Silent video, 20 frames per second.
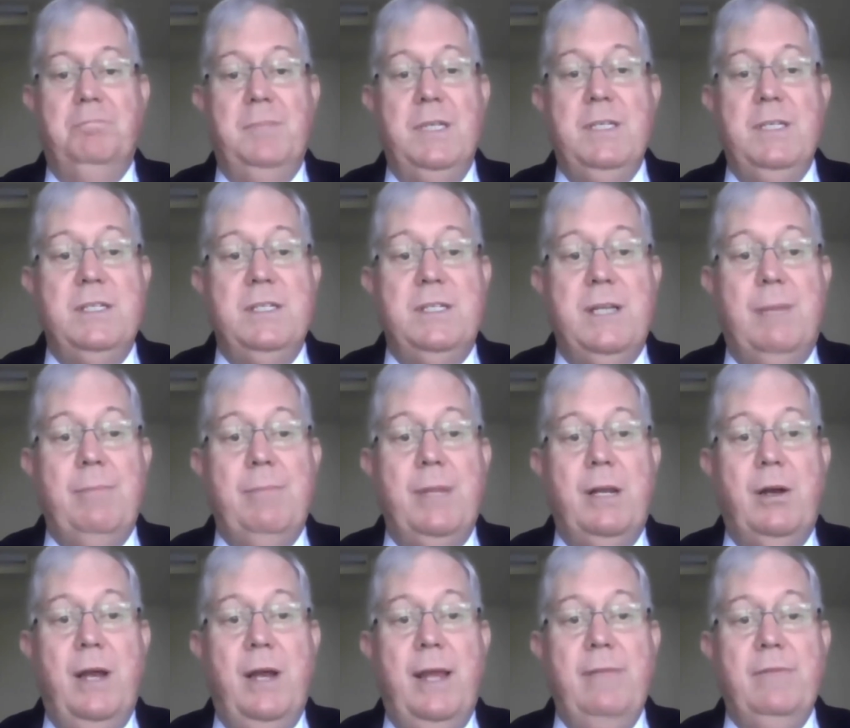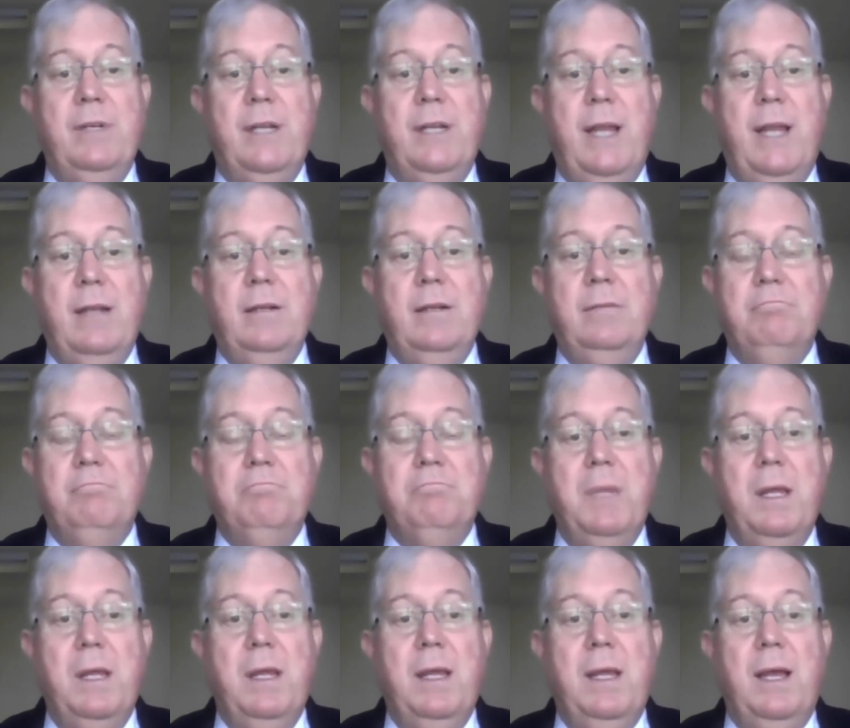this is something I haven't done
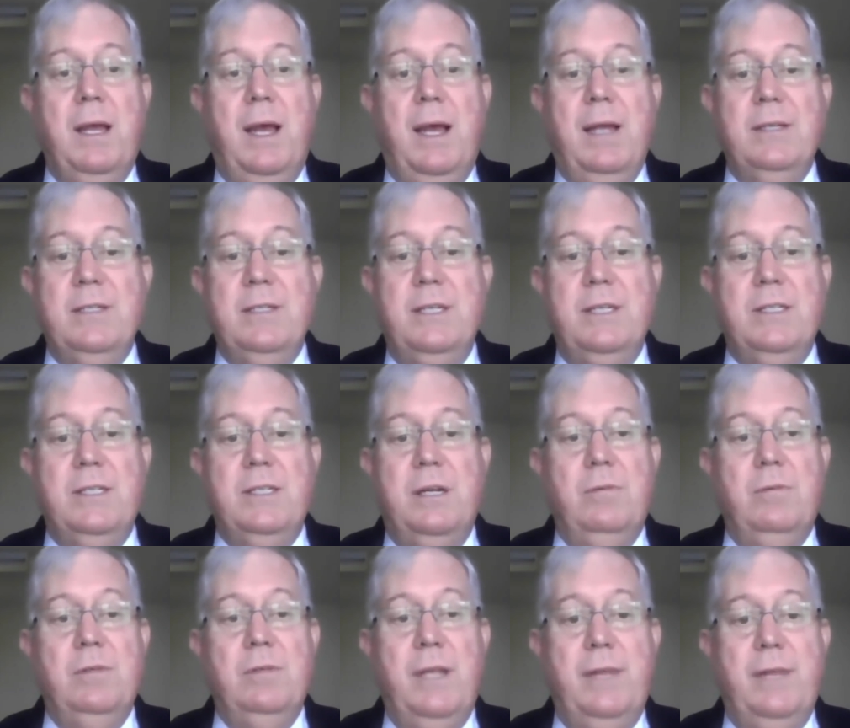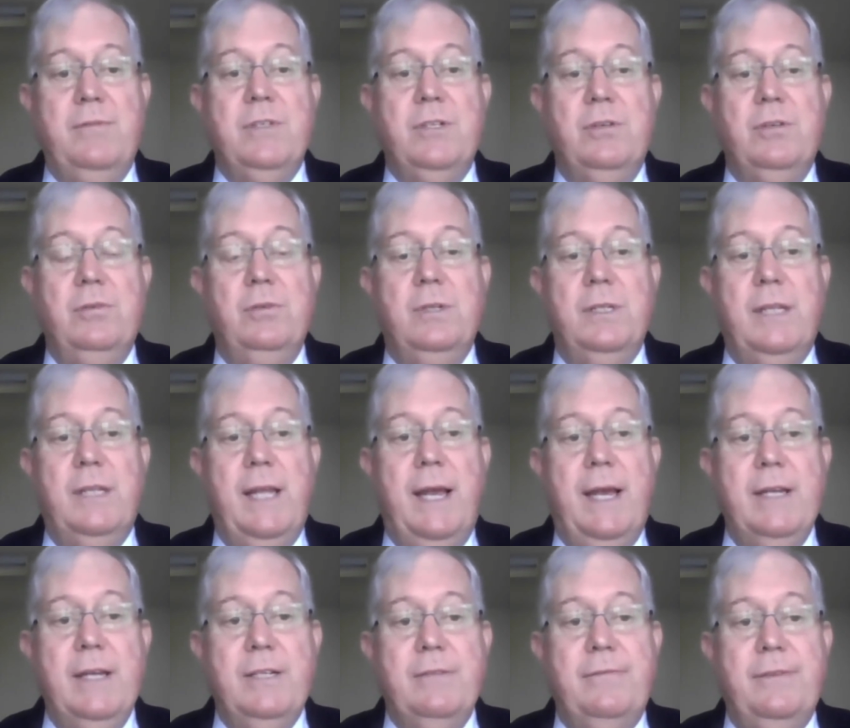since I left school at the
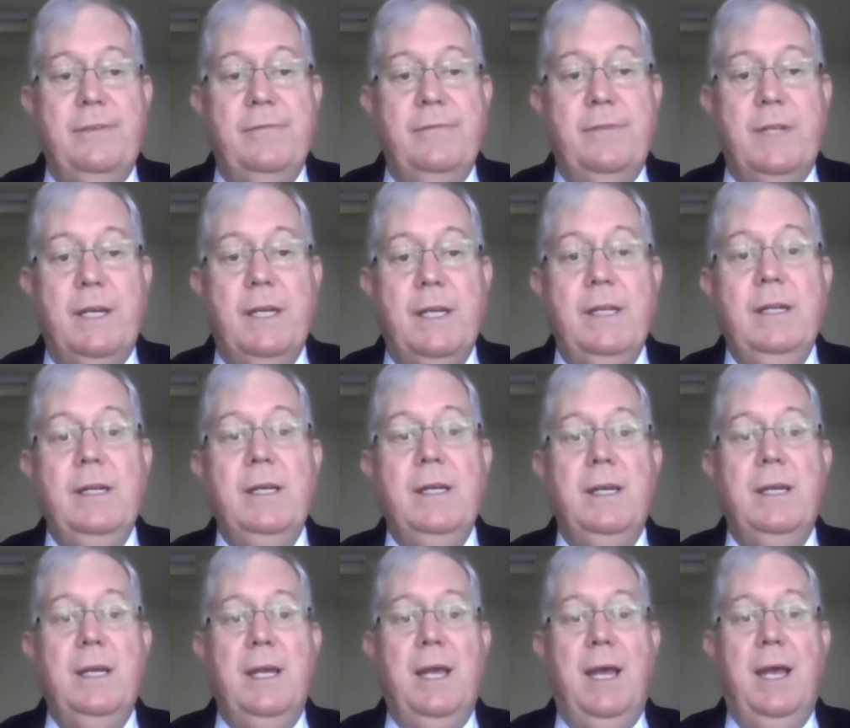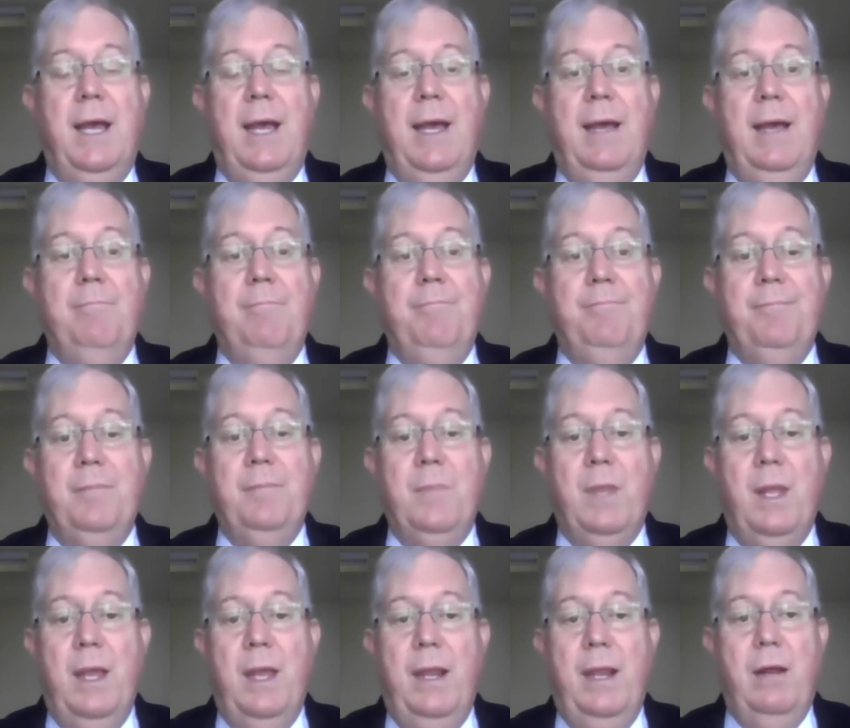age of 15,
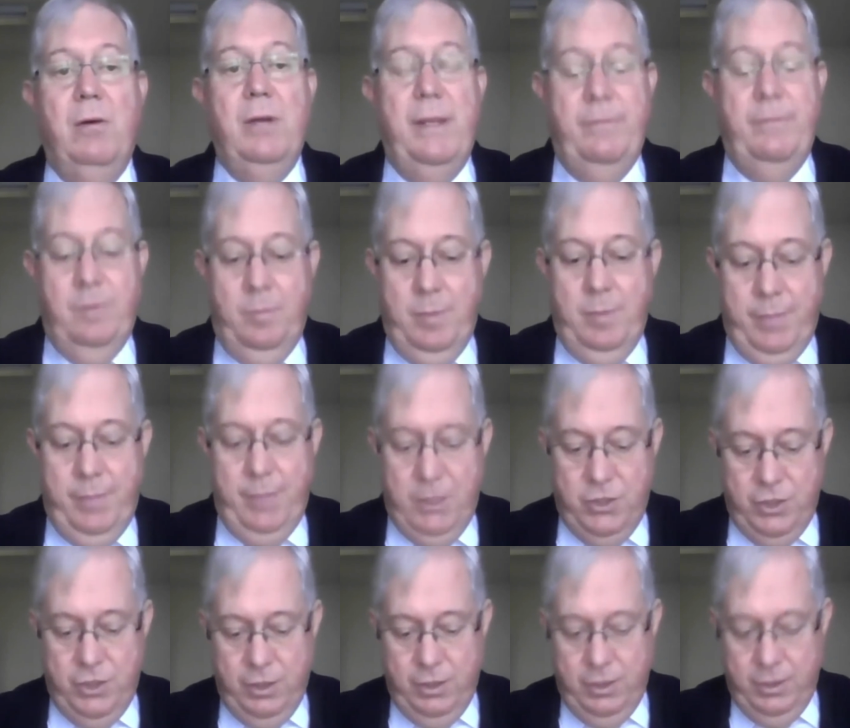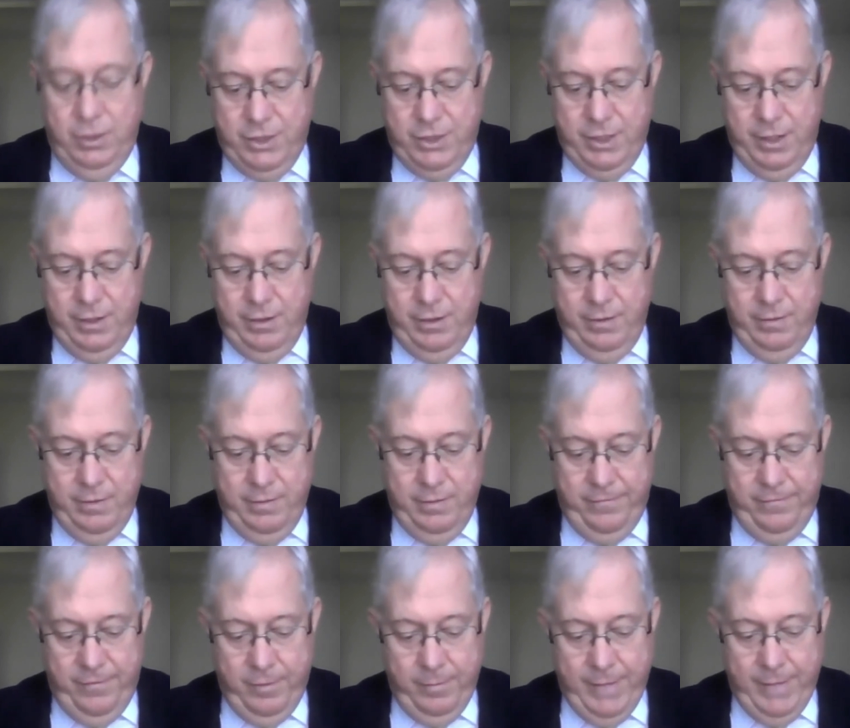and I'll give it my best shot. So
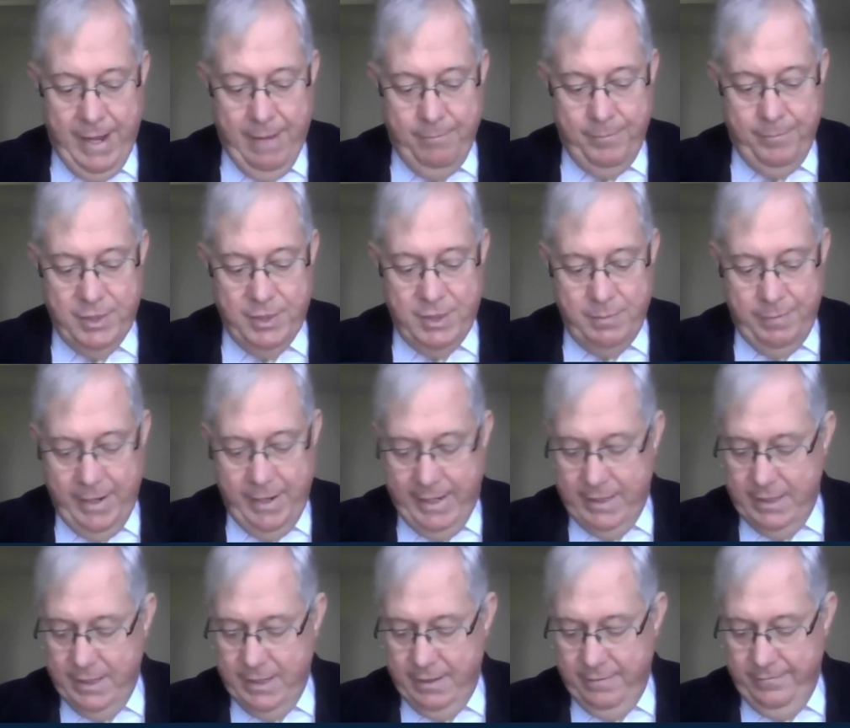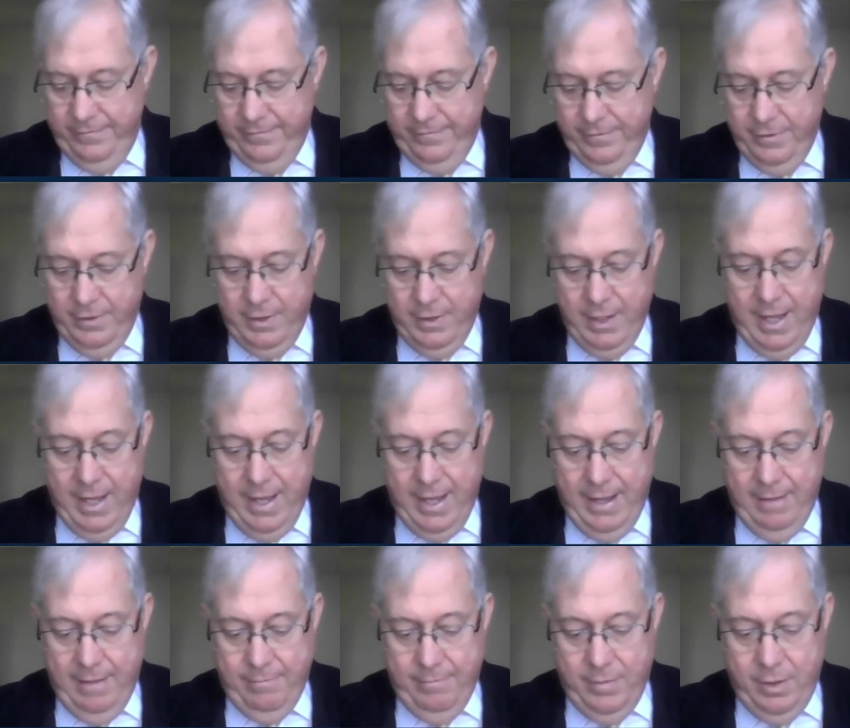from that perspective,
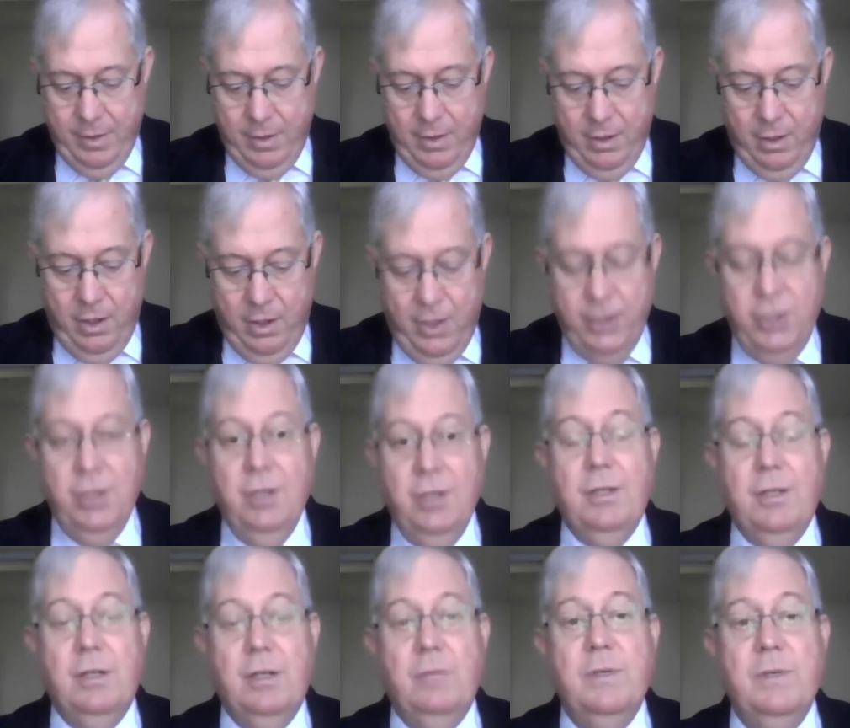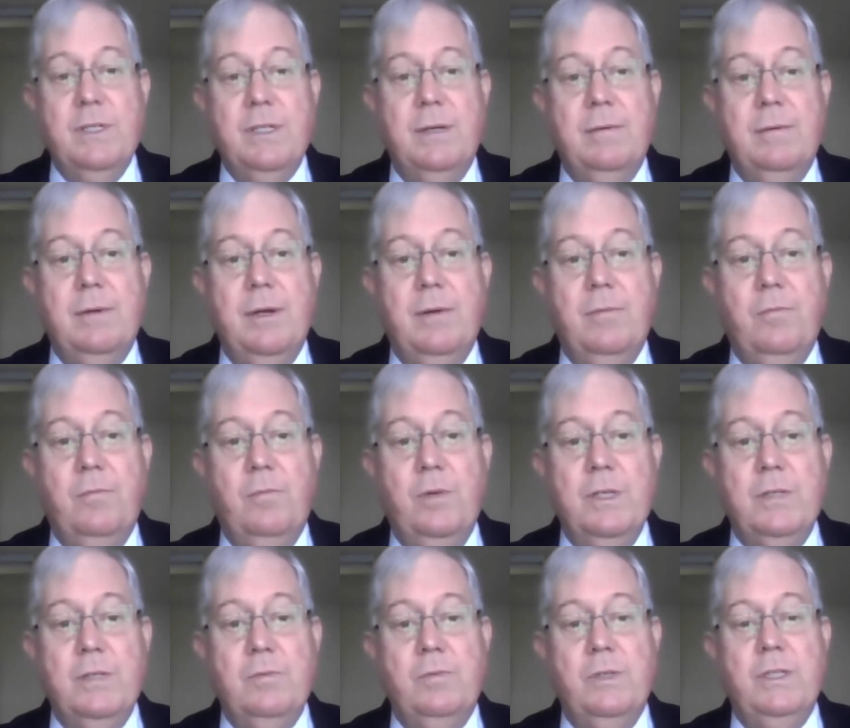I knew that it
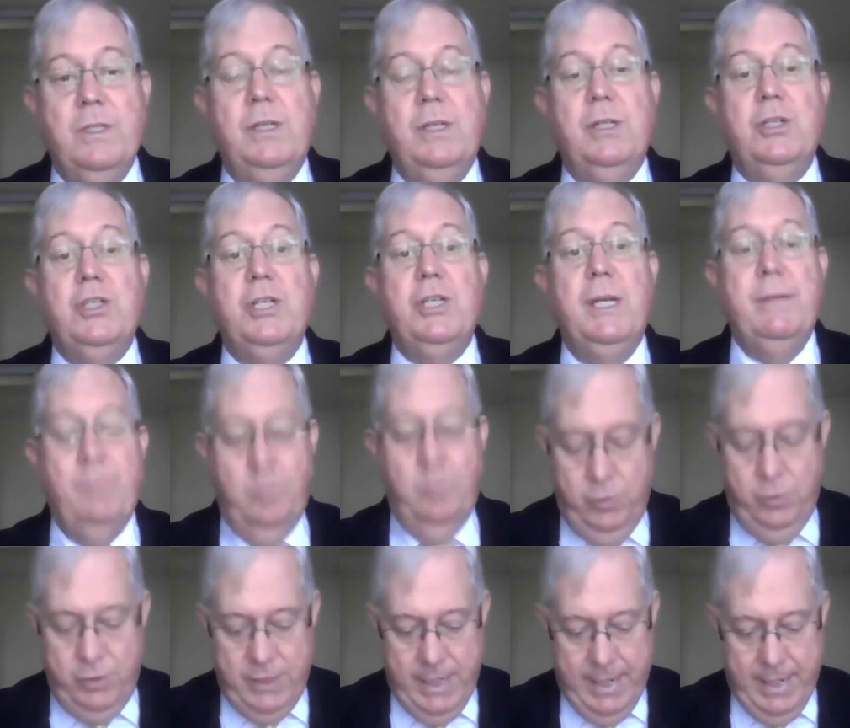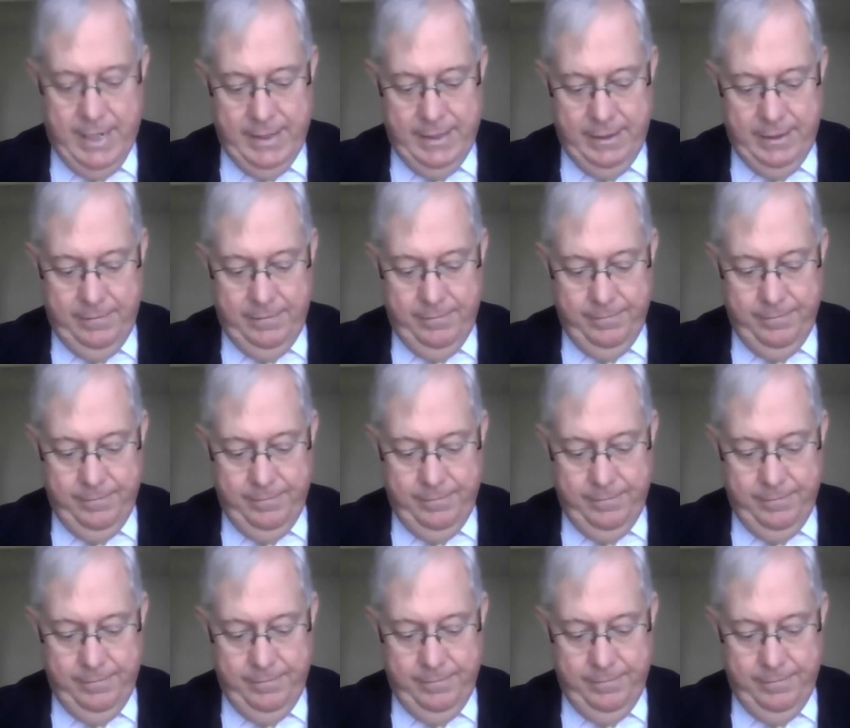was an achievable target.